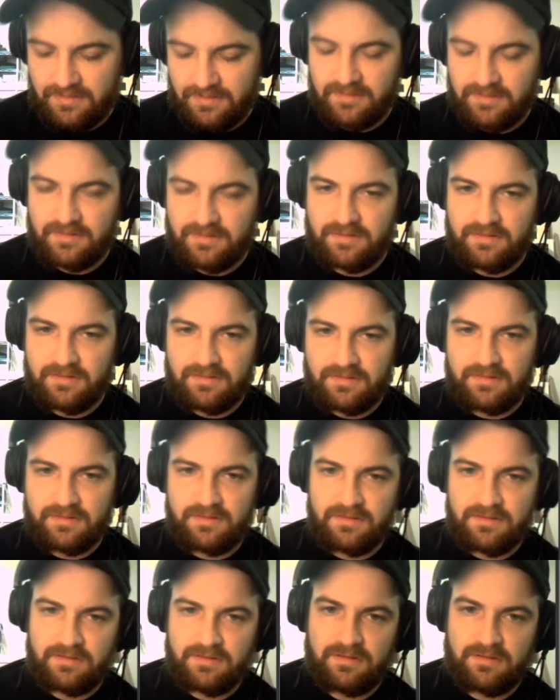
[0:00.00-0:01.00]

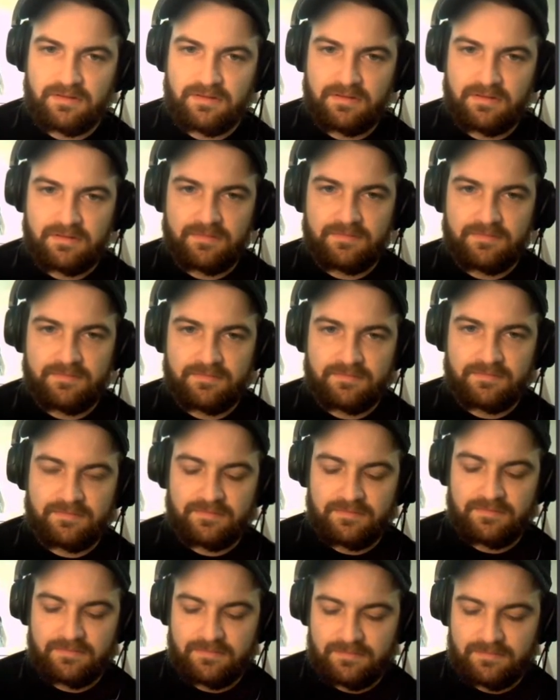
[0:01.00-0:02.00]

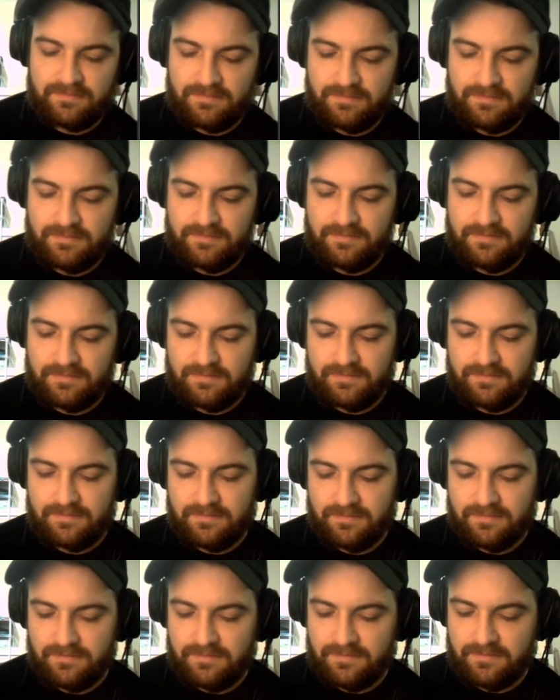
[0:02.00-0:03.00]

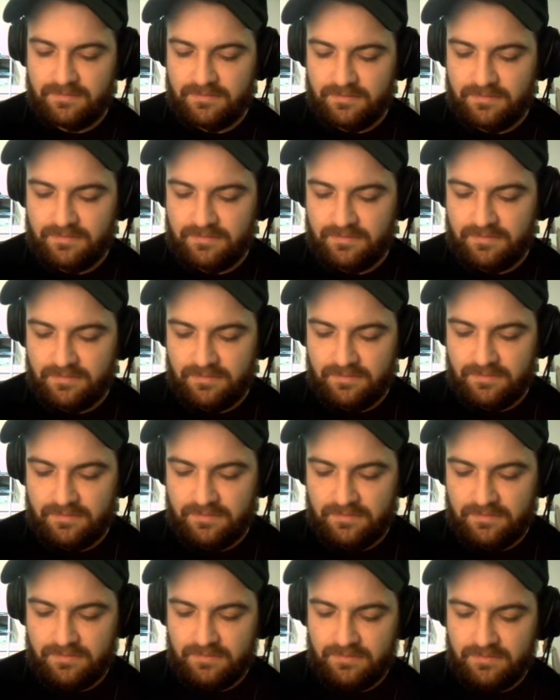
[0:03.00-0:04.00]

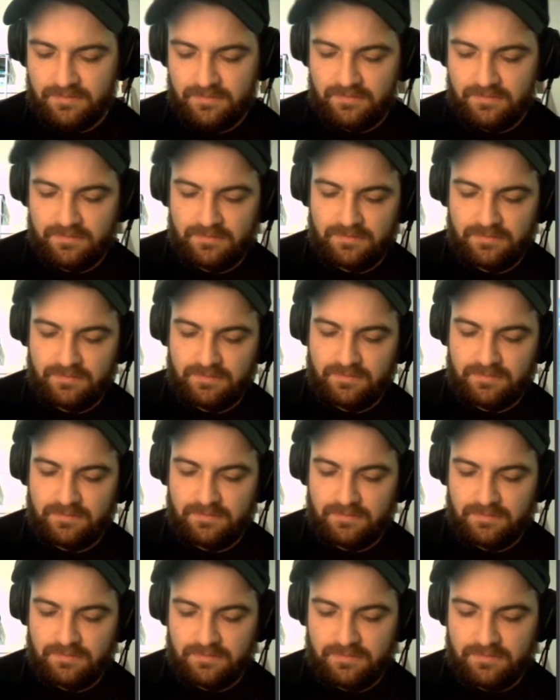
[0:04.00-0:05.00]

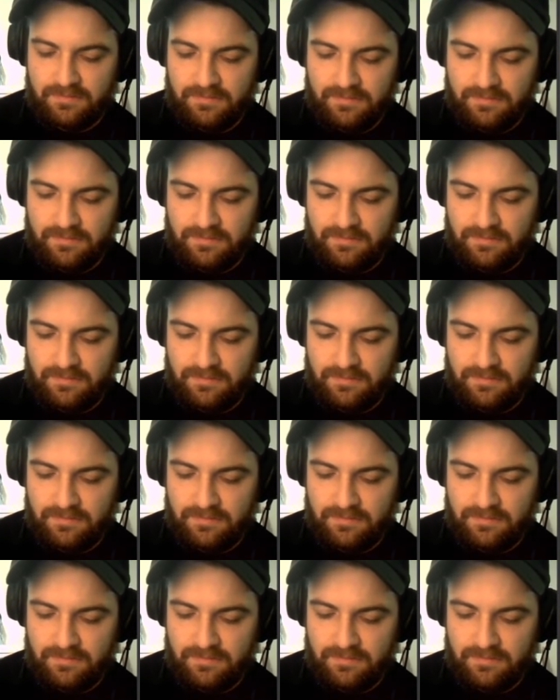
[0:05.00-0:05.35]
[no speech]